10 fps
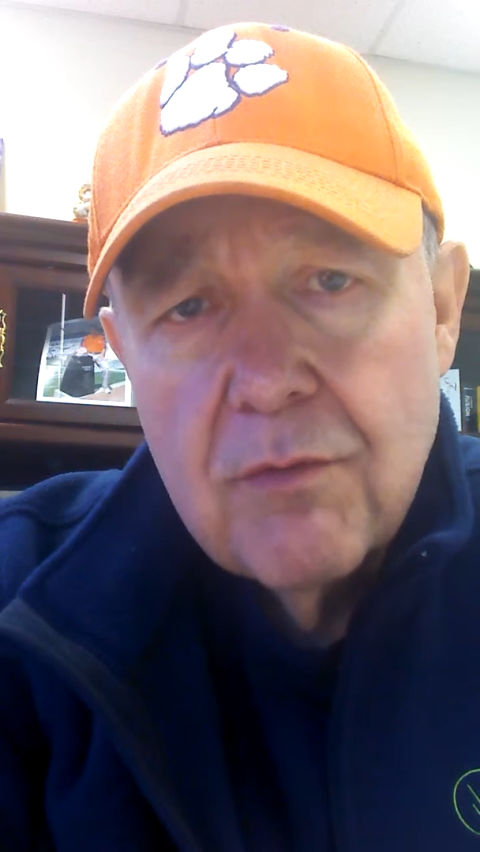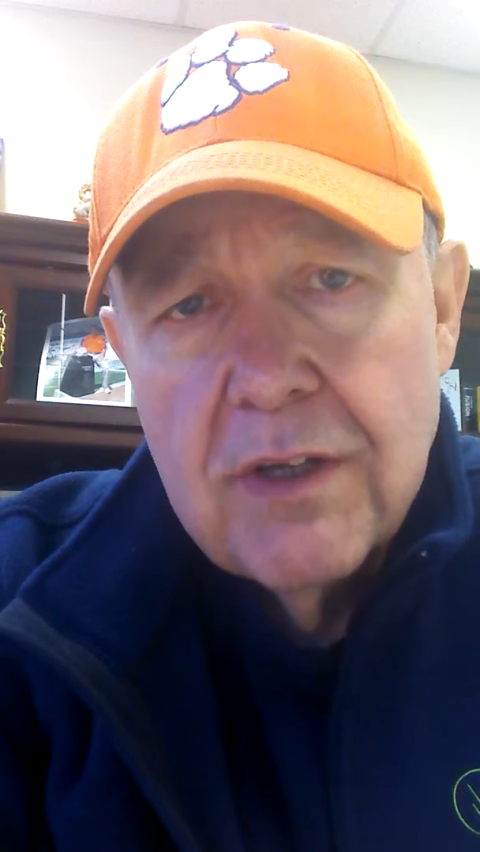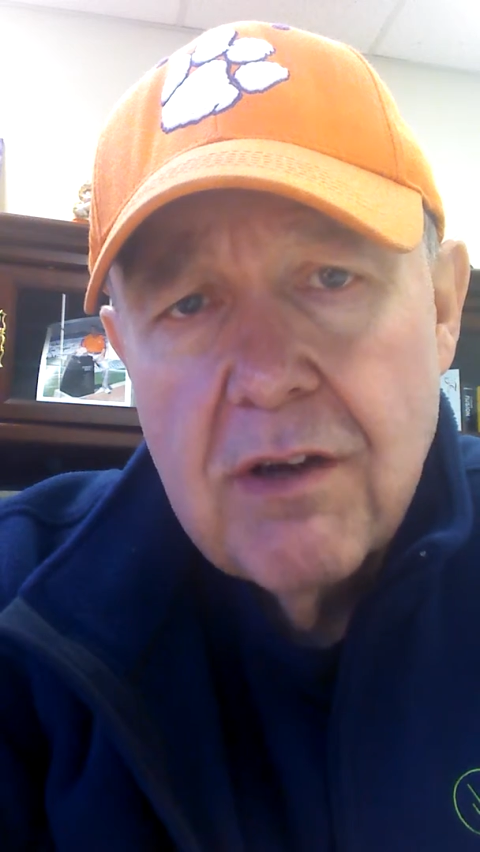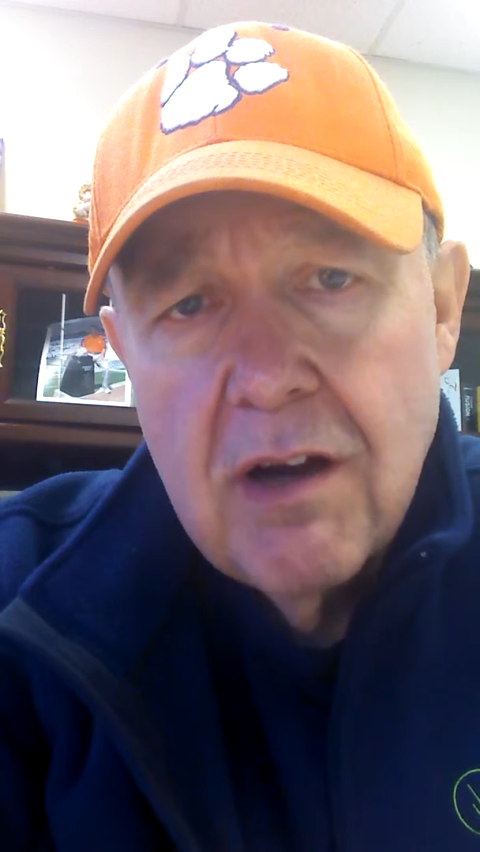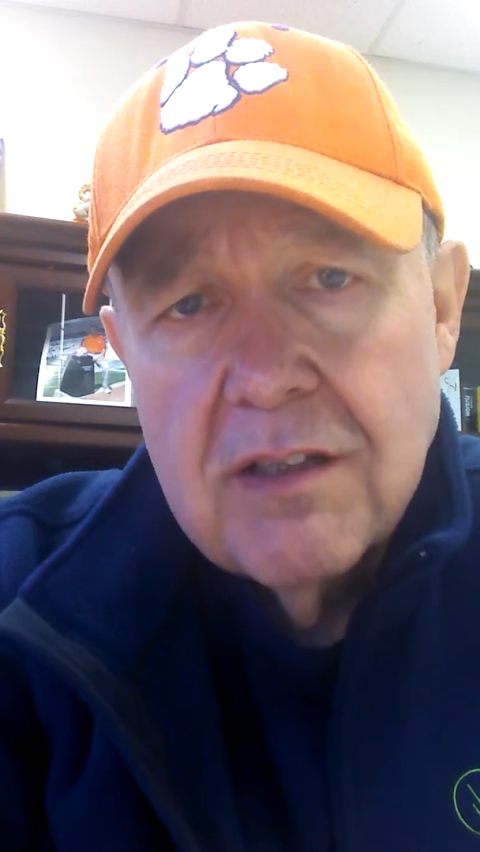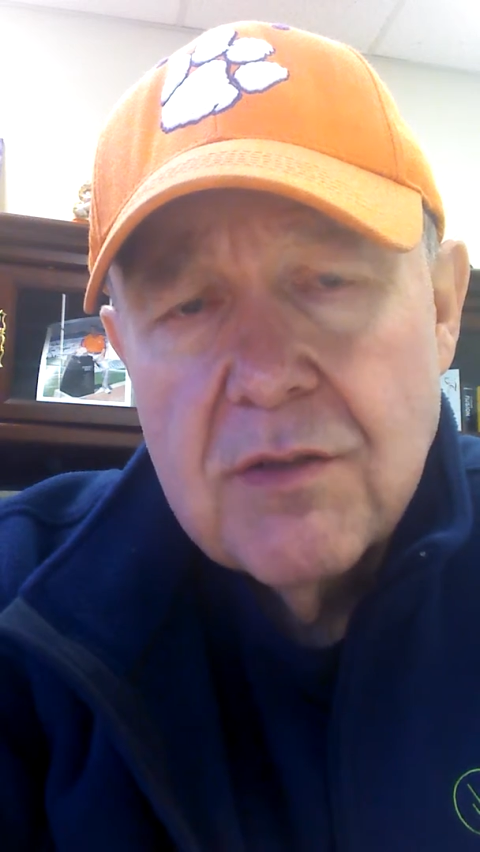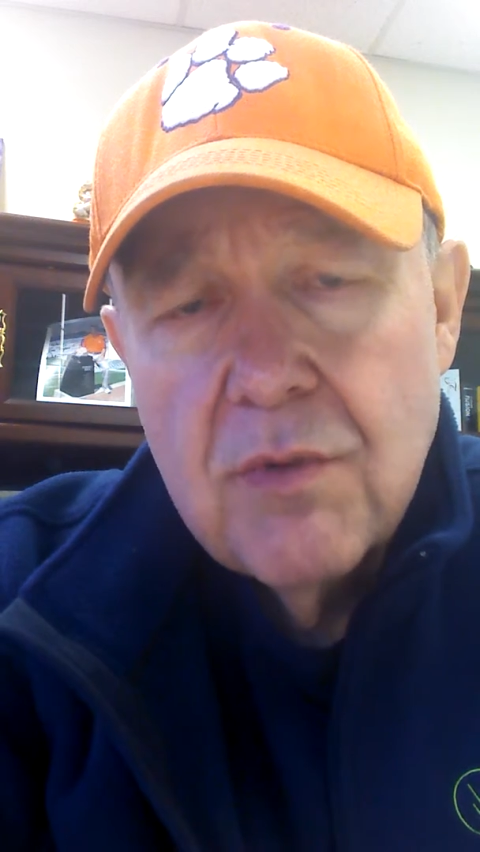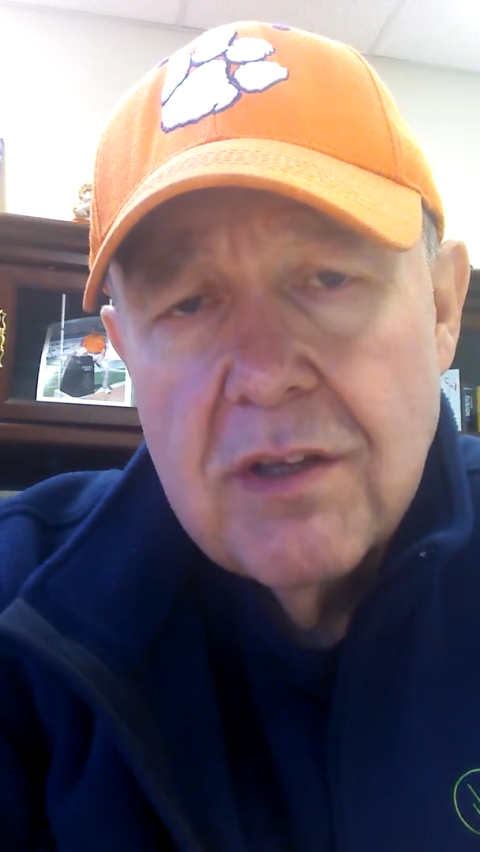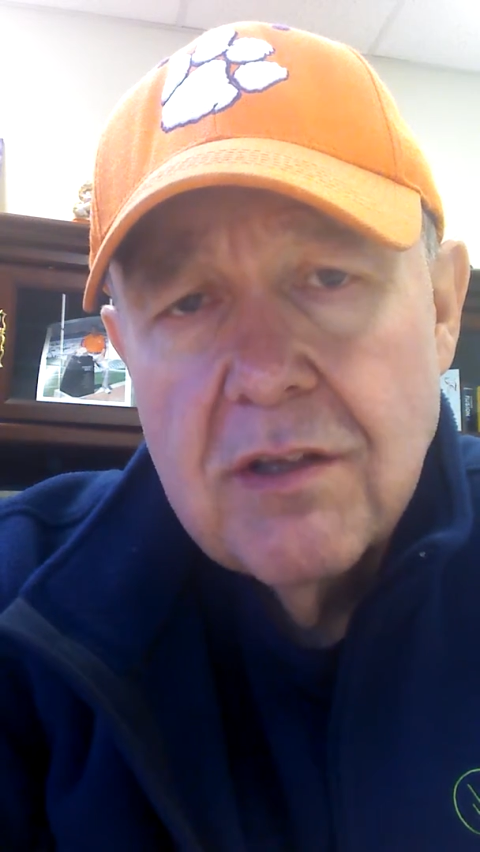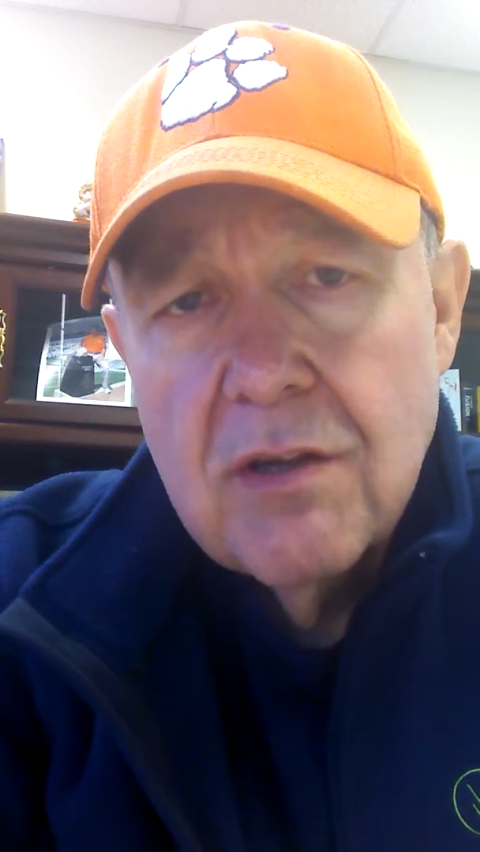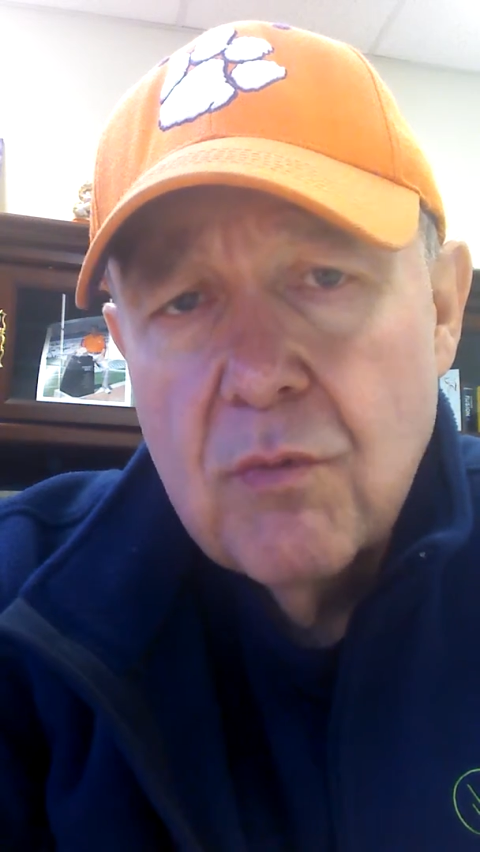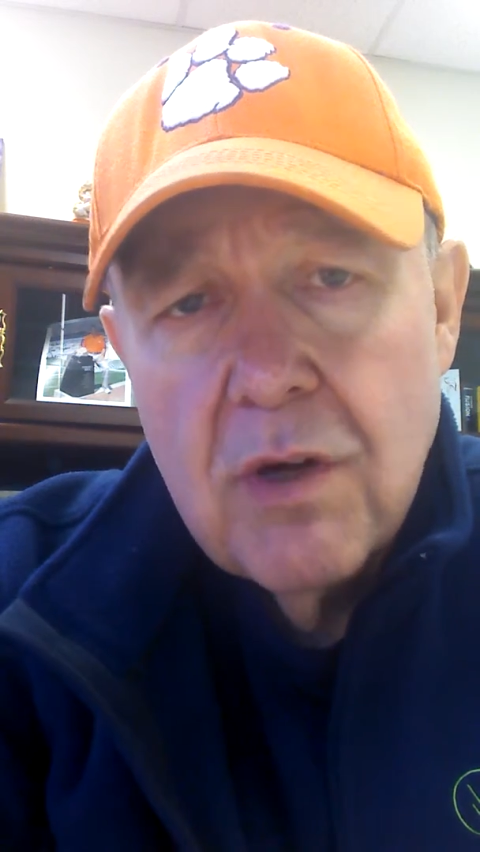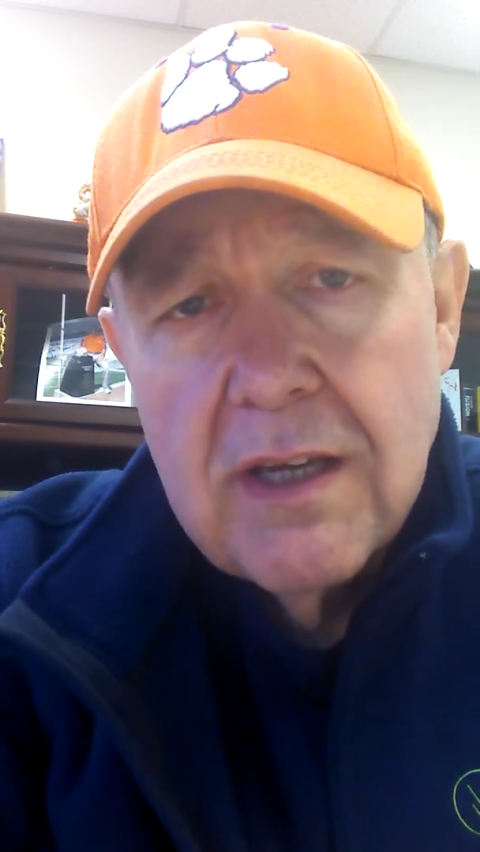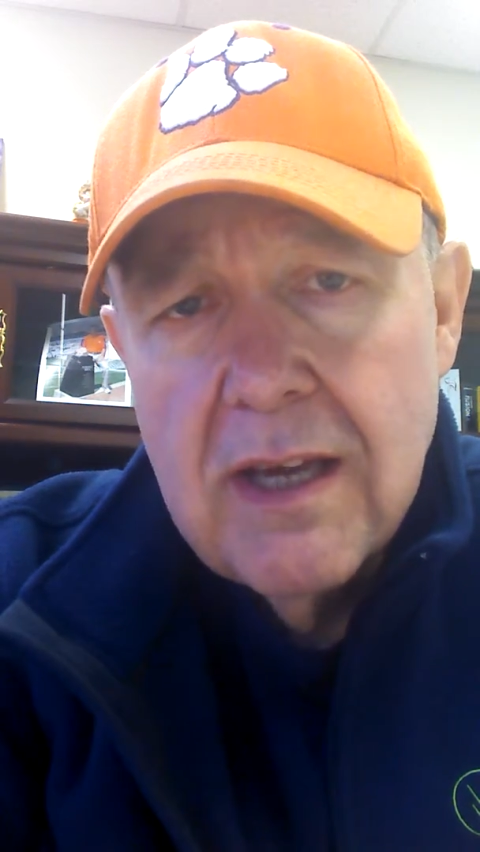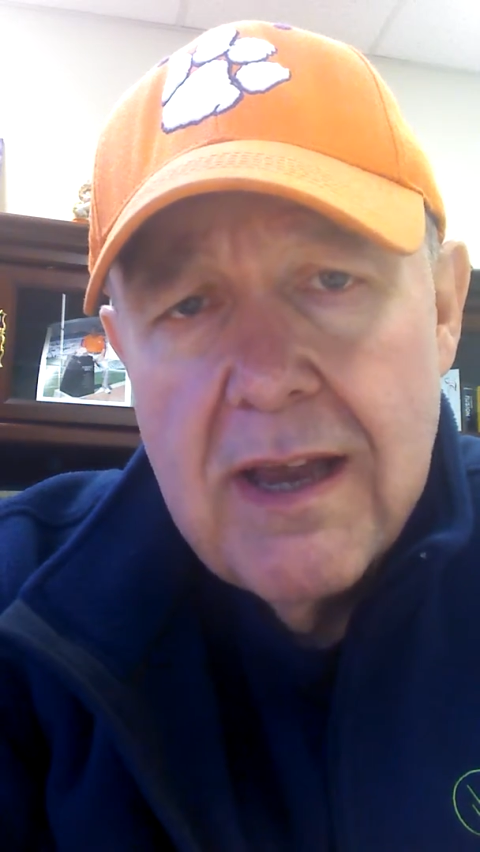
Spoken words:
regardless whether you're working